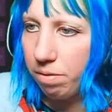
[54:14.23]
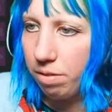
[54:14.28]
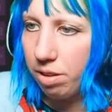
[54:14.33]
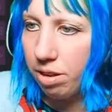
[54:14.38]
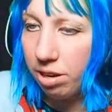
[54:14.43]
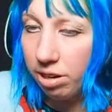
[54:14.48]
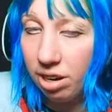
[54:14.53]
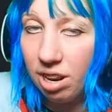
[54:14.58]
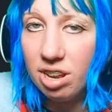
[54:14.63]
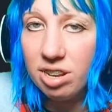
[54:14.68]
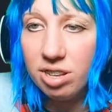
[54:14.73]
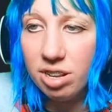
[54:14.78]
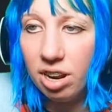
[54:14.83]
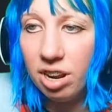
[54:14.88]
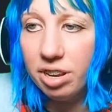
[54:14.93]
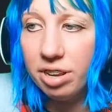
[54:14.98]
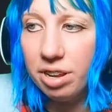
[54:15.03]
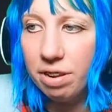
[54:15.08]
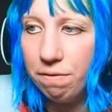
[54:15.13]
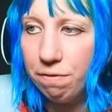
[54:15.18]
Unless
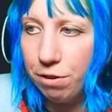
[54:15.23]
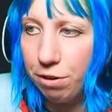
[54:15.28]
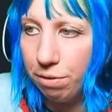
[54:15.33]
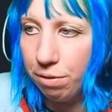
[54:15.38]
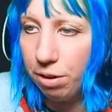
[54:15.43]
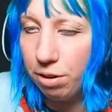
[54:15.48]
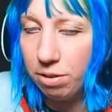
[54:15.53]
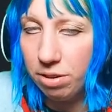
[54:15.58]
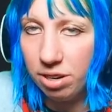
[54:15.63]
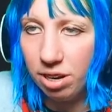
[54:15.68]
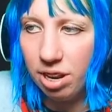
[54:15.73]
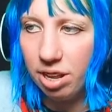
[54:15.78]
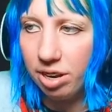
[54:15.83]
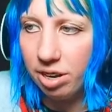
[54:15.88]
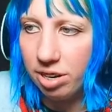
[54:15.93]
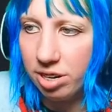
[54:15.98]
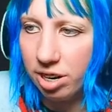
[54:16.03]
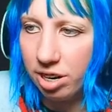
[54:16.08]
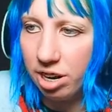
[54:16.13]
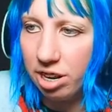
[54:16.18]
I give you those
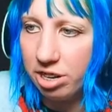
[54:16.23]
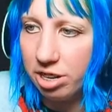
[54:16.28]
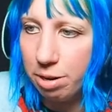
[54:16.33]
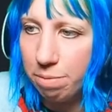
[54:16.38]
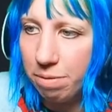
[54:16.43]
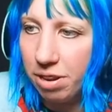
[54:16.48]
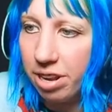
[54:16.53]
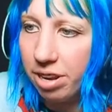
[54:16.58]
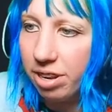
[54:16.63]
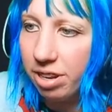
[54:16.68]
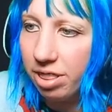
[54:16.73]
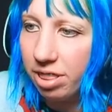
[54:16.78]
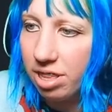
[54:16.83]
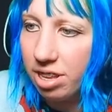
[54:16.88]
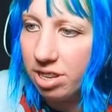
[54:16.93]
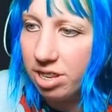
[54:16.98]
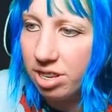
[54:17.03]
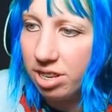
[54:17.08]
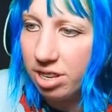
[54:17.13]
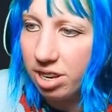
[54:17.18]
links. Unless I'm like,
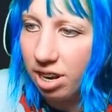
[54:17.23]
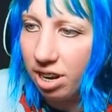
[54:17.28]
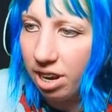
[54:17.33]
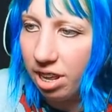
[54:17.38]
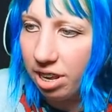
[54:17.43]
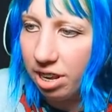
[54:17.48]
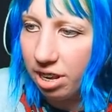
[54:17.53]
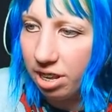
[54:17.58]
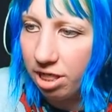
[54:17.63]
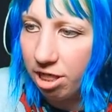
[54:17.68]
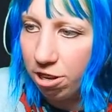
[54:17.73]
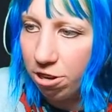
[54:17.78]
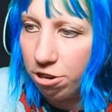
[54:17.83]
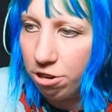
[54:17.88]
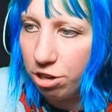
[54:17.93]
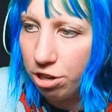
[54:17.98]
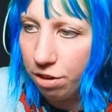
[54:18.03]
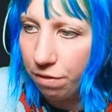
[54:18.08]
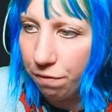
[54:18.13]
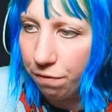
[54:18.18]
this is a link that you
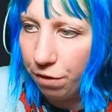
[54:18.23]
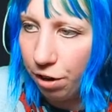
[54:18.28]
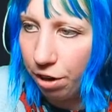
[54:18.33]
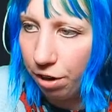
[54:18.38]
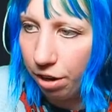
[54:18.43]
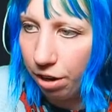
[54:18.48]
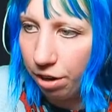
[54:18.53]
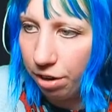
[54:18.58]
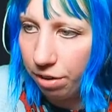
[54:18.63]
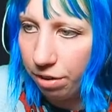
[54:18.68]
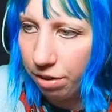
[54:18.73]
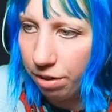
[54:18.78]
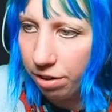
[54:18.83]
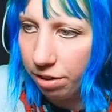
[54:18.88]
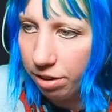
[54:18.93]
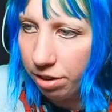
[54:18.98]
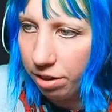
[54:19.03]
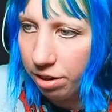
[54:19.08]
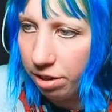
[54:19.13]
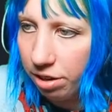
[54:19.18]
should follow.
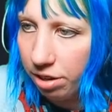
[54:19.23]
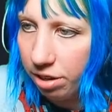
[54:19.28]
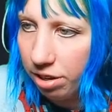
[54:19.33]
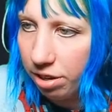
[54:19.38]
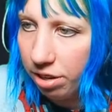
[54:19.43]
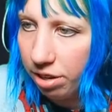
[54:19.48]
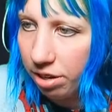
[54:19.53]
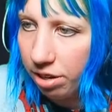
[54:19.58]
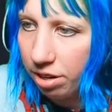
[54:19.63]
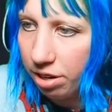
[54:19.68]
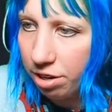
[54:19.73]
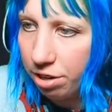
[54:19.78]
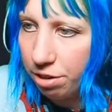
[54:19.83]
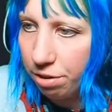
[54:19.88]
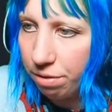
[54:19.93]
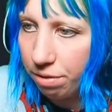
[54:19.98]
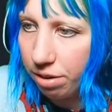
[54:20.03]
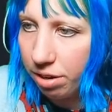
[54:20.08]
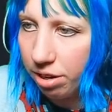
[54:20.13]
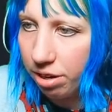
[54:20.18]
Then
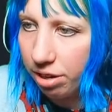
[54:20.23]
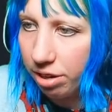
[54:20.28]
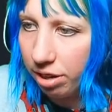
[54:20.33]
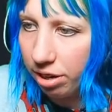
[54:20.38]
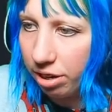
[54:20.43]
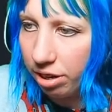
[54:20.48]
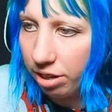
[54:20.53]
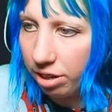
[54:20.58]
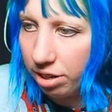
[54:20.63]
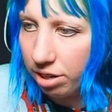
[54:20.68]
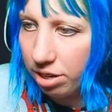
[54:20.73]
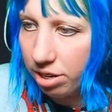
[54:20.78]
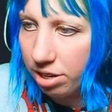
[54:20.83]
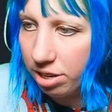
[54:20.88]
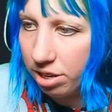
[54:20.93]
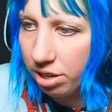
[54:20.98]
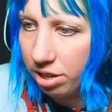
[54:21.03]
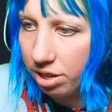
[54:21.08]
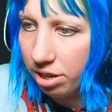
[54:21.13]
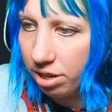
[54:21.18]
don't click
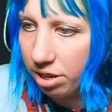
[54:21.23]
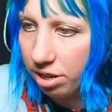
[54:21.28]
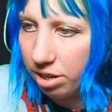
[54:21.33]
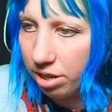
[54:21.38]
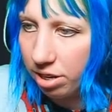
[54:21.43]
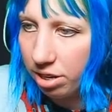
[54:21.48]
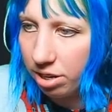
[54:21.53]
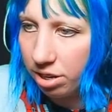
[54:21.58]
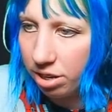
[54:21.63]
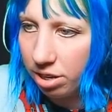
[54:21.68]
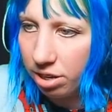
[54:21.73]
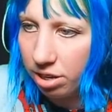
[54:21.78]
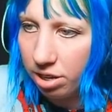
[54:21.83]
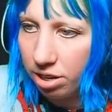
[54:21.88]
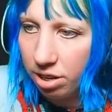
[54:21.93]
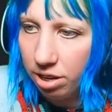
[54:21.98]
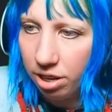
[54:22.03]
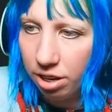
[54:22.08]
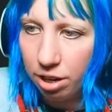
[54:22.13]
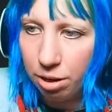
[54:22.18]
links.
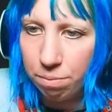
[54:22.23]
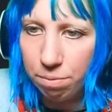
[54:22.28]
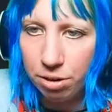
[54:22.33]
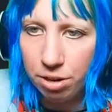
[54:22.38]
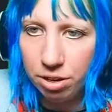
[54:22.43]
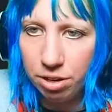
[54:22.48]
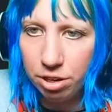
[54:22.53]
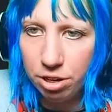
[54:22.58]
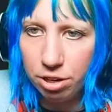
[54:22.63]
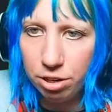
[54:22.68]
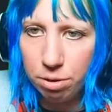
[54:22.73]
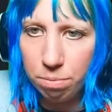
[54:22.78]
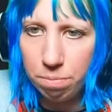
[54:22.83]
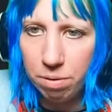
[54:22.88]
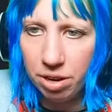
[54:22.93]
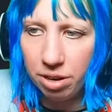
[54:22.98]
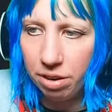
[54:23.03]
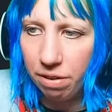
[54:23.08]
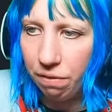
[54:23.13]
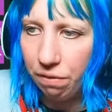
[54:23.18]
Okay, we're going to just
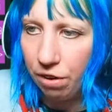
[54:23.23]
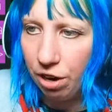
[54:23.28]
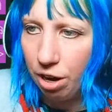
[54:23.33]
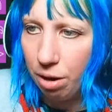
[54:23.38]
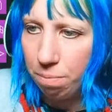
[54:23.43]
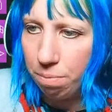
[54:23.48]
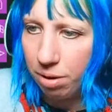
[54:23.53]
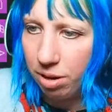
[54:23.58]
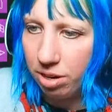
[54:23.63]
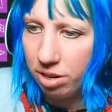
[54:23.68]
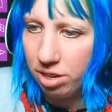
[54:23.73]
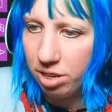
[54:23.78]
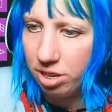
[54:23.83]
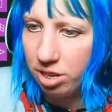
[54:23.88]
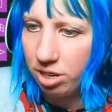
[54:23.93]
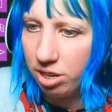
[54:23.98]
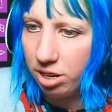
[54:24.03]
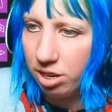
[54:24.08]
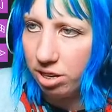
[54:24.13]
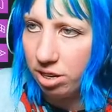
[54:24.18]
make the
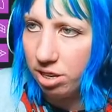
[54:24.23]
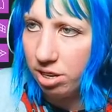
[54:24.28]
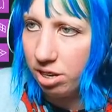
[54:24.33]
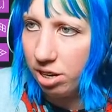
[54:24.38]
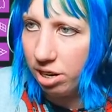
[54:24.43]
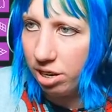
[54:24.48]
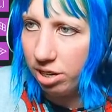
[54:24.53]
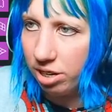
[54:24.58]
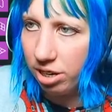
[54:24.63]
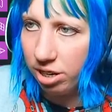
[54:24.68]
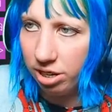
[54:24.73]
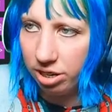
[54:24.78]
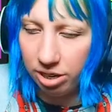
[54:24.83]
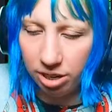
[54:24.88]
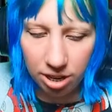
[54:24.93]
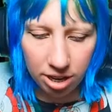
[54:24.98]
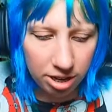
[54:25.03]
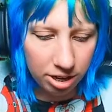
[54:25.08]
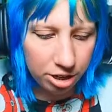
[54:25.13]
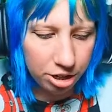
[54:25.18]
fireplace slightly
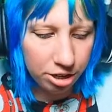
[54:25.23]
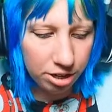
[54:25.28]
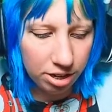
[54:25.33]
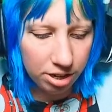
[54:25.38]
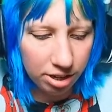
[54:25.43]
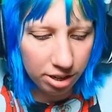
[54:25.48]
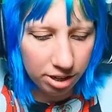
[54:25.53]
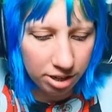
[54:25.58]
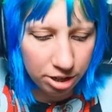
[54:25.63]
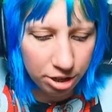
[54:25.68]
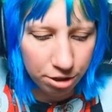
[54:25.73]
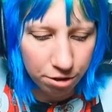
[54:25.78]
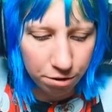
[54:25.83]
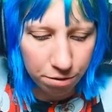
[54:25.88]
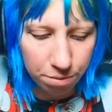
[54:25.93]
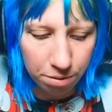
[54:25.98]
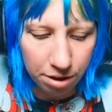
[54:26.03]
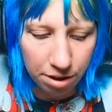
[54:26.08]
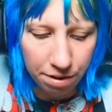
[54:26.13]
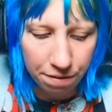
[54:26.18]
larger. Let's
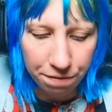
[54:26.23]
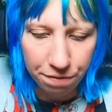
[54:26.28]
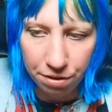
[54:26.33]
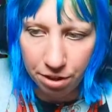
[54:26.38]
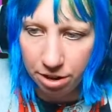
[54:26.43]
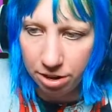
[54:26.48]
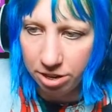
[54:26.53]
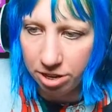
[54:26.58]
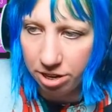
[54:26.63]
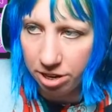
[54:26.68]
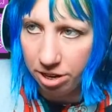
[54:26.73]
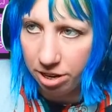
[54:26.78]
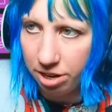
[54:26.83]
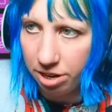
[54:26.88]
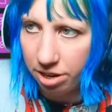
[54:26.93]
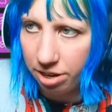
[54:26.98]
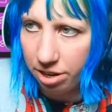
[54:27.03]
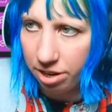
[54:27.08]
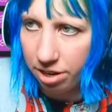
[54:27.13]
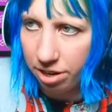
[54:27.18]
do a
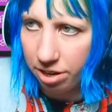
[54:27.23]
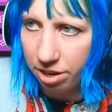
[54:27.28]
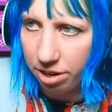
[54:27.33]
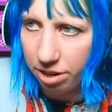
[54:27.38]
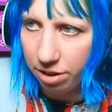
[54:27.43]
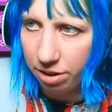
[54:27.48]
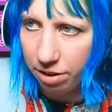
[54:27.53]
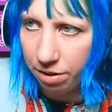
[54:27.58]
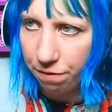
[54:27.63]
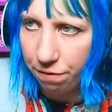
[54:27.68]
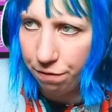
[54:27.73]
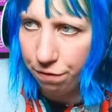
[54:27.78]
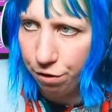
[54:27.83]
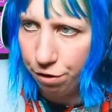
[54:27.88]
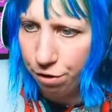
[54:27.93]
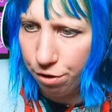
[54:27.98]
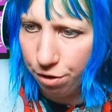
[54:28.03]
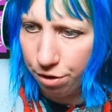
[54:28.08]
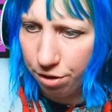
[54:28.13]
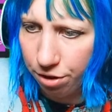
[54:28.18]

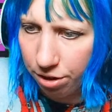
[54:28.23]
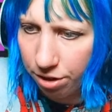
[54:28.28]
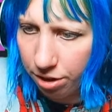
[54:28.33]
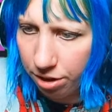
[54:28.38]
34.